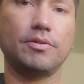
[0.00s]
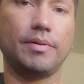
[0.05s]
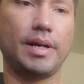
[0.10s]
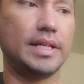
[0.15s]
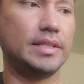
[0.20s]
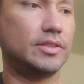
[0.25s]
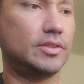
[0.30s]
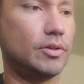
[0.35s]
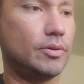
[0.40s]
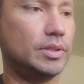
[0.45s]

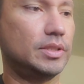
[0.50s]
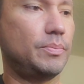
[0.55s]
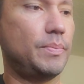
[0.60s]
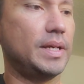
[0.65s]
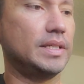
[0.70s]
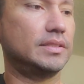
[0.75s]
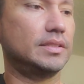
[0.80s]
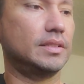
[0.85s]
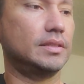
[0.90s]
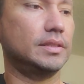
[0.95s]
right? So it's
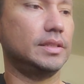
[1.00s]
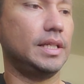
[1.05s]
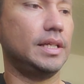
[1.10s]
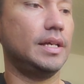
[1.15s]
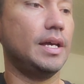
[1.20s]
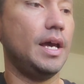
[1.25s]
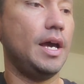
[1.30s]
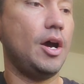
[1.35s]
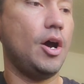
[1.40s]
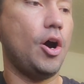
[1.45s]

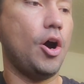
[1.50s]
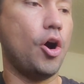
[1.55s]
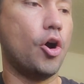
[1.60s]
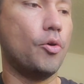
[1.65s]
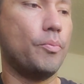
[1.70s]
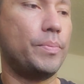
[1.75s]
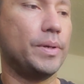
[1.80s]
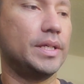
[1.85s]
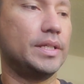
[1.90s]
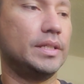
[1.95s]
basically
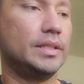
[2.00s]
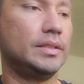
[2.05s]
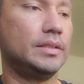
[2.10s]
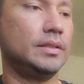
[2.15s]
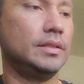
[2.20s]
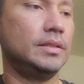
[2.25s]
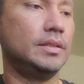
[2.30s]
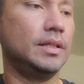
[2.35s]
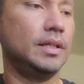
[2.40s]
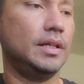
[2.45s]

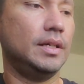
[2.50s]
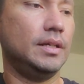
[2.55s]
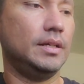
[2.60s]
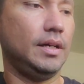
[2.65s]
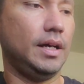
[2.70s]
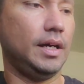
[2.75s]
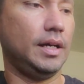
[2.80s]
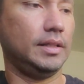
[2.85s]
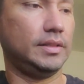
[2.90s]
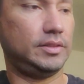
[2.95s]
open.
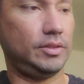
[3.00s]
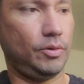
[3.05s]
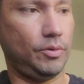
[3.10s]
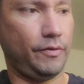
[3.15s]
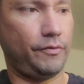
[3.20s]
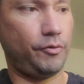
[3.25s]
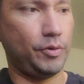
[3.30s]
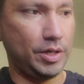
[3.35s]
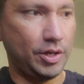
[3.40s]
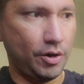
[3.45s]
So
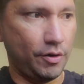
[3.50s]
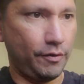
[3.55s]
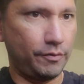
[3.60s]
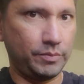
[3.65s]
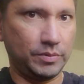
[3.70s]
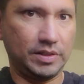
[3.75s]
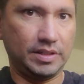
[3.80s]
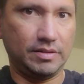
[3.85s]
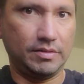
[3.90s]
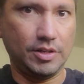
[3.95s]
if we
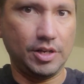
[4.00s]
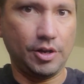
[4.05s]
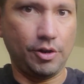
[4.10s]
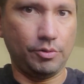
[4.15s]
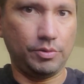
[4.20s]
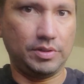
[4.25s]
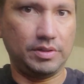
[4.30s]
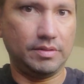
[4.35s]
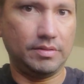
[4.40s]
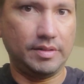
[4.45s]
go,
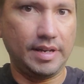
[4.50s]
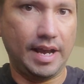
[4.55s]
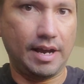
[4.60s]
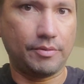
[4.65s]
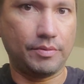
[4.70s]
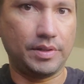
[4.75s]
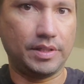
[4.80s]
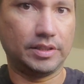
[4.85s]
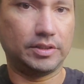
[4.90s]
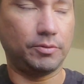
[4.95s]

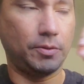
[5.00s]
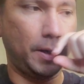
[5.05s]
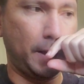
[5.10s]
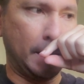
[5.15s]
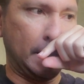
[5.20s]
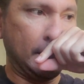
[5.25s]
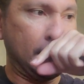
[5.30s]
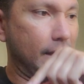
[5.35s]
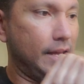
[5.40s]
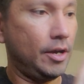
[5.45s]
down this
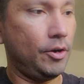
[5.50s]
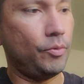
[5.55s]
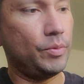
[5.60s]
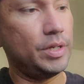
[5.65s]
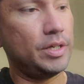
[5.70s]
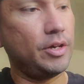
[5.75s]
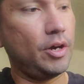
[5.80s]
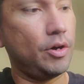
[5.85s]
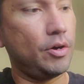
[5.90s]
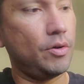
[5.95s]
way,
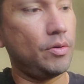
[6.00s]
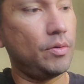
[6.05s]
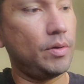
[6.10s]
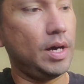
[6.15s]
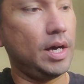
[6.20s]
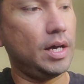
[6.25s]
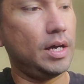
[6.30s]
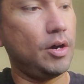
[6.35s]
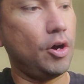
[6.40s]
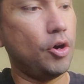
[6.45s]
we
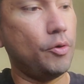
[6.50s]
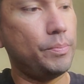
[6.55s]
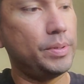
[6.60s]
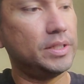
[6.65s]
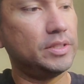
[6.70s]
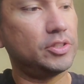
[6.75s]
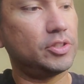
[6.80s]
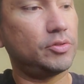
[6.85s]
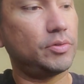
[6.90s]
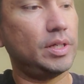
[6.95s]
go
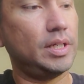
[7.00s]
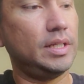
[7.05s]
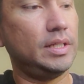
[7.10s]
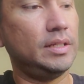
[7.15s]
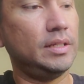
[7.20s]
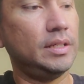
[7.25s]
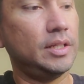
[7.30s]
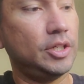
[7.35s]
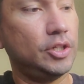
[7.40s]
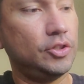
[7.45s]
open
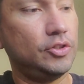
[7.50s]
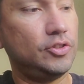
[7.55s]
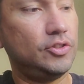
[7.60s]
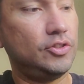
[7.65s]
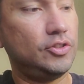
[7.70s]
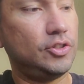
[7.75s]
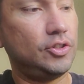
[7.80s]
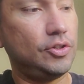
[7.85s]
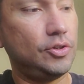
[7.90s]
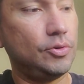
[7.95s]
string,
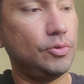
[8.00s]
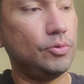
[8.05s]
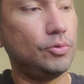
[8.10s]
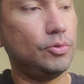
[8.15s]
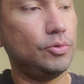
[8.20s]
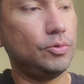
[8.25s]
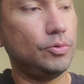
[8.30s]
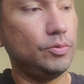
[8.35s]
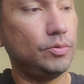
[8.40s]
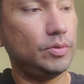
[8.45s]

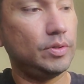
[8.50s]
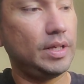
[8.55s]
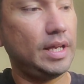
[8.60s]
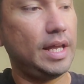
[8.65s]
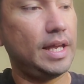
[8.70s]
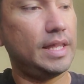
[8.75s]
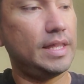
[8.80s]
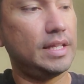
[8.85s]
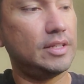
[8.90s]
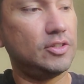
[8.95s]
two,
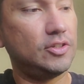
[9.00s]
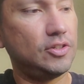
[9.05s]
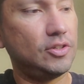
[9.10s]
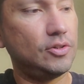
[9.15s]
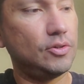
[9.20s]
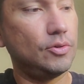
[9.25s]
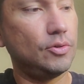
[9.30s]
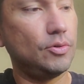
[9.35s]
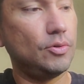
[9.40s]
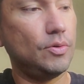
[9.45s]
and
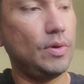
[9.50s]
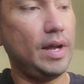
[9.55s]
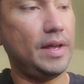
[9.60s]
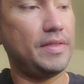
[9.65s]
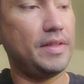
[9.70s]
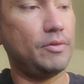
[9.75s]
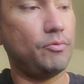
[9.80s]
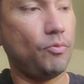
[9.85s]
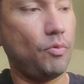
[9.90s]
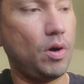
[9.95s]

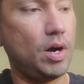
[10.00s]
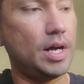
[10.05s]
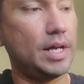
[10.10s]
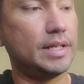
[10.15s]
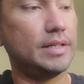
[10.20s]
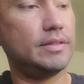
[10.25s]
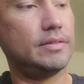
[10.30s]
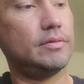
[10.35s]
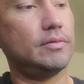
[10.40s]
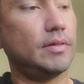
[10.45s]
then
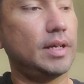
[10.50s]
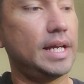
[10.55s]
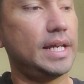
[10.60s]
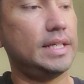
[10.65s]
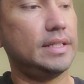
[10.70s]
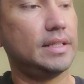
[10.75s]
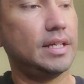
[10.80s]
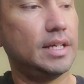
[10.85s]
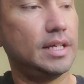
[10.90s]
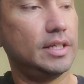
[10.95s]
one,
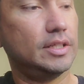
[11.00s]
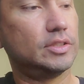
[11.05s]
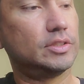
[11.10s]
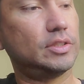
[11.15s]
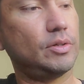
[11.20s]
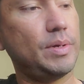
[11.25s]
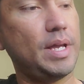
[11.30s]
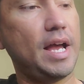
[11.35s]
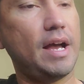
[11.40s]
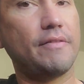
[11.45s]
right?
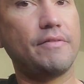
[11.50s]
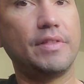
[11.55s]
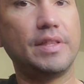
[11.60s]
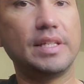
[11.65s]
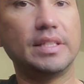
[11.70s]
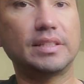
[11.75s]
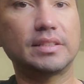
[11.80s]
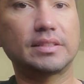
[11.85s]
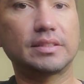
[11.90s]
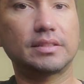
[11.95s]
So we have
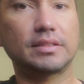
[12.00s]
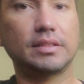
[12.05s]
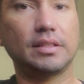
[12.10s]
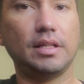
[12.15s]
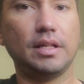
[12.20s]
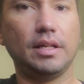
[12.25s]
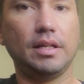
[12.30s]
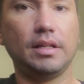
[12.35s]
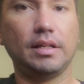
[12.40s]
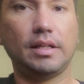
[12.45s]
this
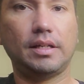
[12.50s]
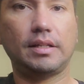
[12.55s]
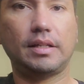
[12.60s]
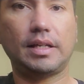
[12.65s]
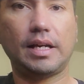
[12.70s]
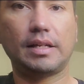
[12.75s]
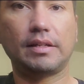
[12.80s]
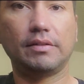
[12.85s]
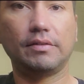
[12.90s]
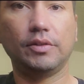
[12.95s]

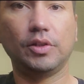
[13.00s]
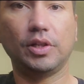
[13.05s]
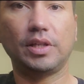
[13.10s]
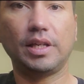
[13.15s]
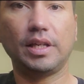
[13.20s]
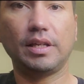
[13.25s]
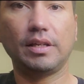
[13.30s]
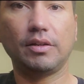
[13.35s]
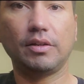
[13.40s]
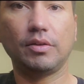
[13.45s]
kind of
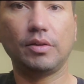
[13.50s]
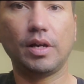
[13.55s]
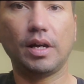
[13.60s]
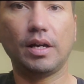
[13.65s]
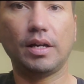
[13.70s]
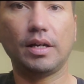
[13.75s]
looking,